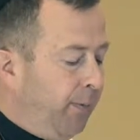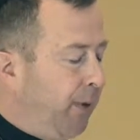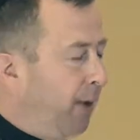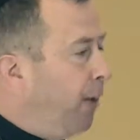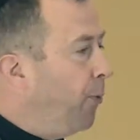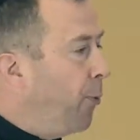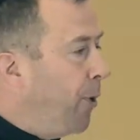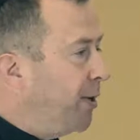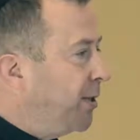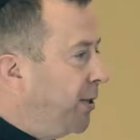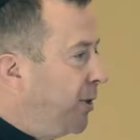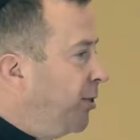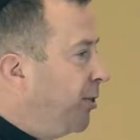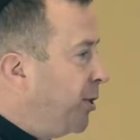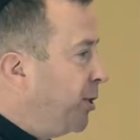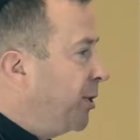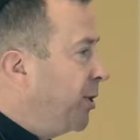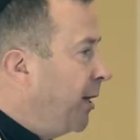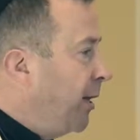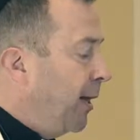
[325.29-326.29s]
It wasn't
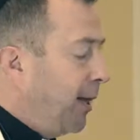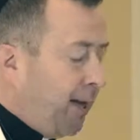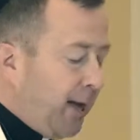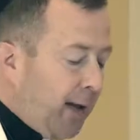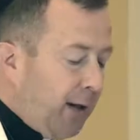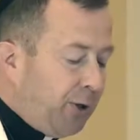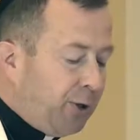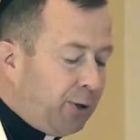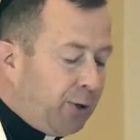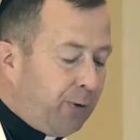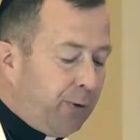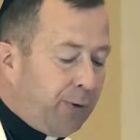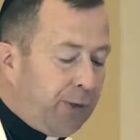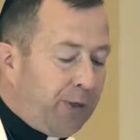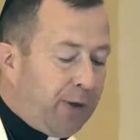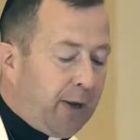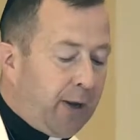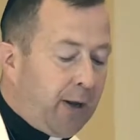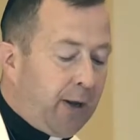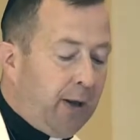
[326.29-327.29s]
just an occasional
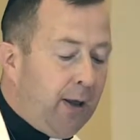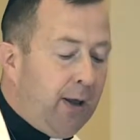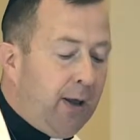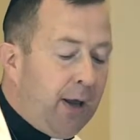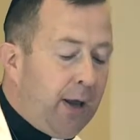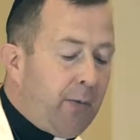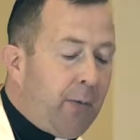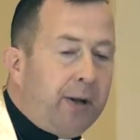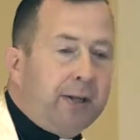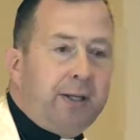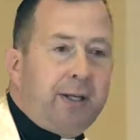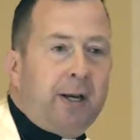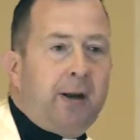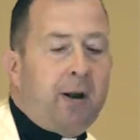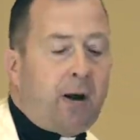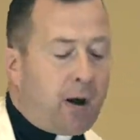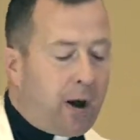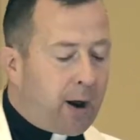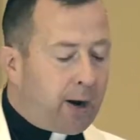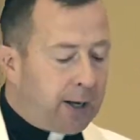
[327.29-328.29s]
thing. It wasn't an
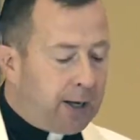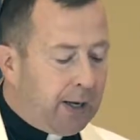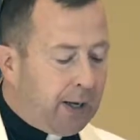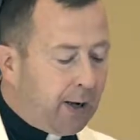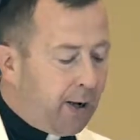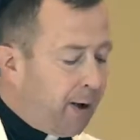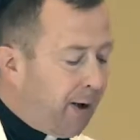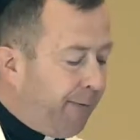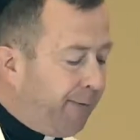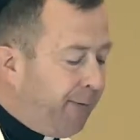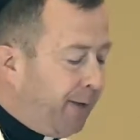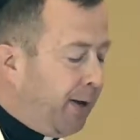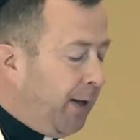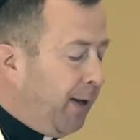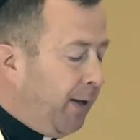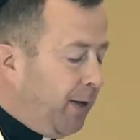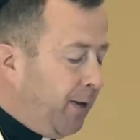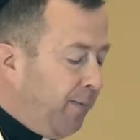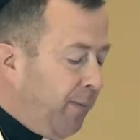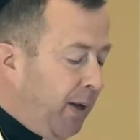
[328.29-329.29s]
on-again,
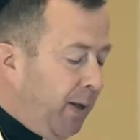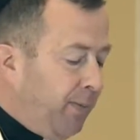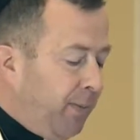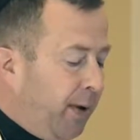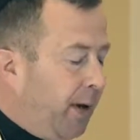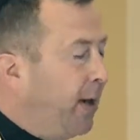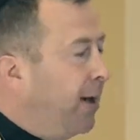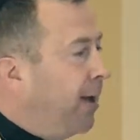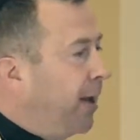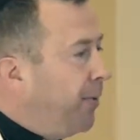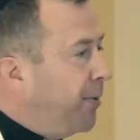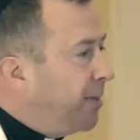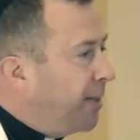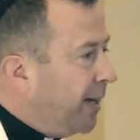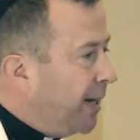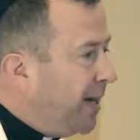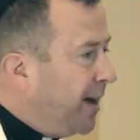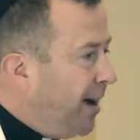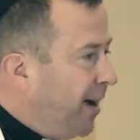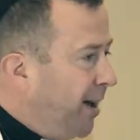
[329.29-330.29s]
off-again commitment. It was
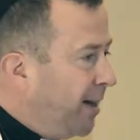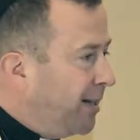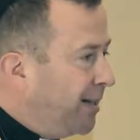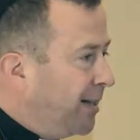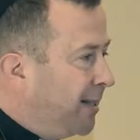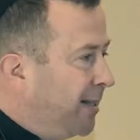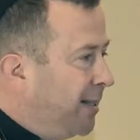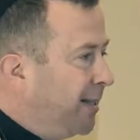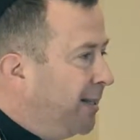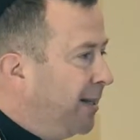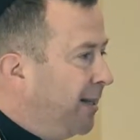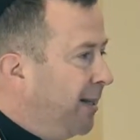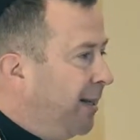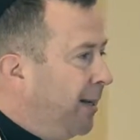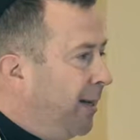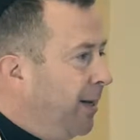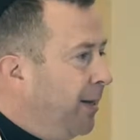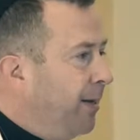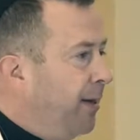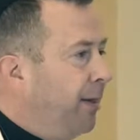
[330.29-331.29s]
a constant
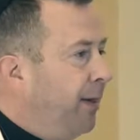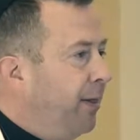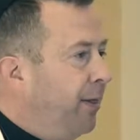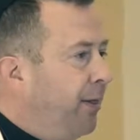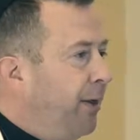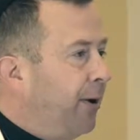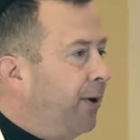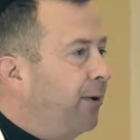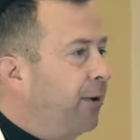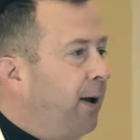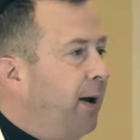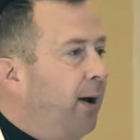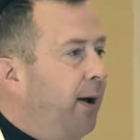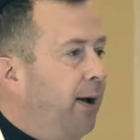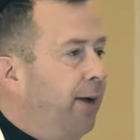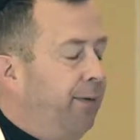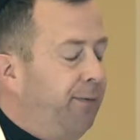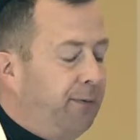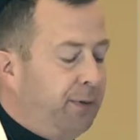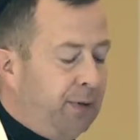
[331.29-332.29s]
in their
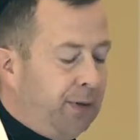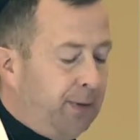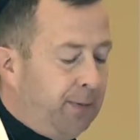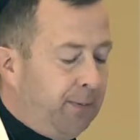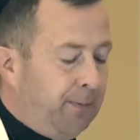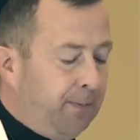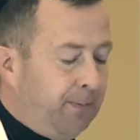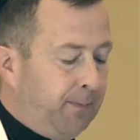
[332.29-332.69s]
lives.